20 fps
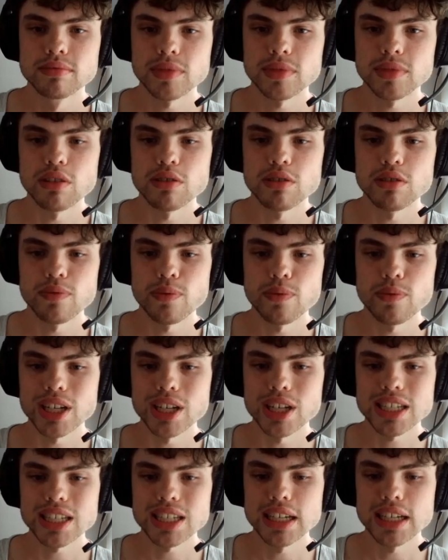He goes to
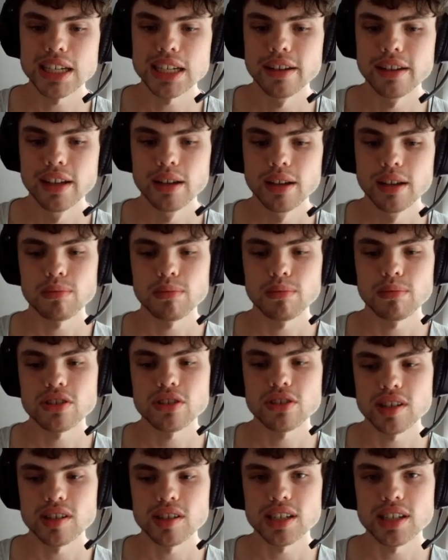14.
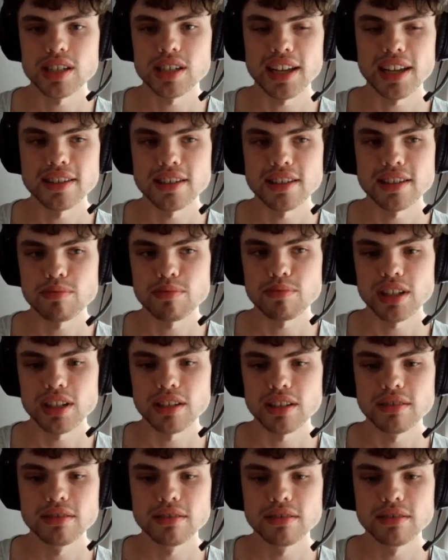Blitzkrieg still ends it
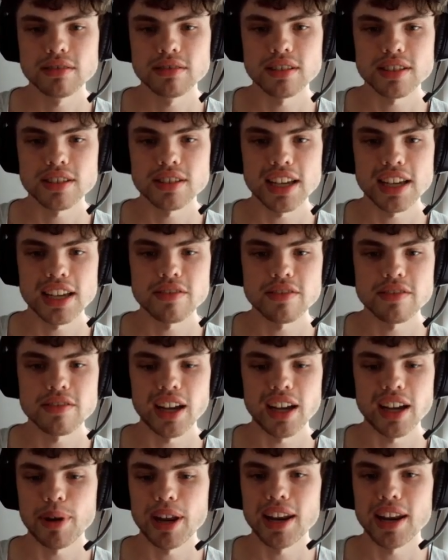pretty
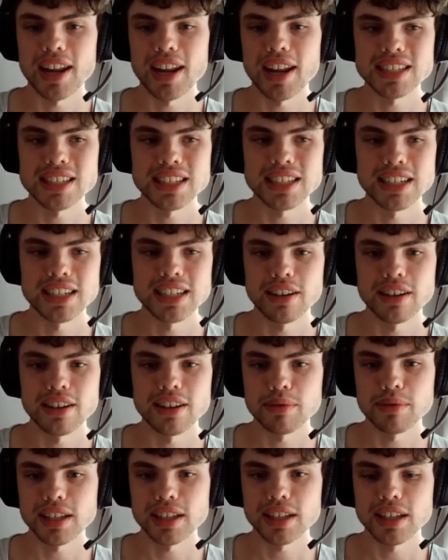decisively. I'm at 19. I
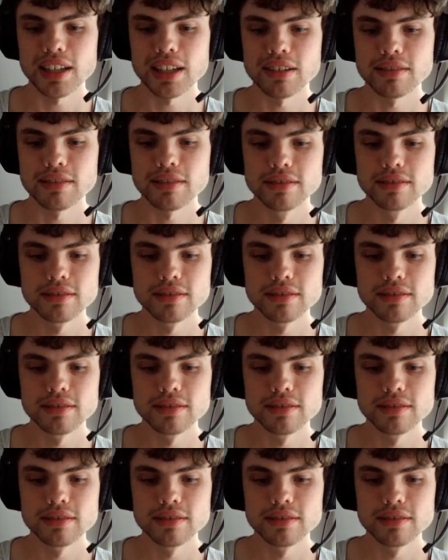don't think he can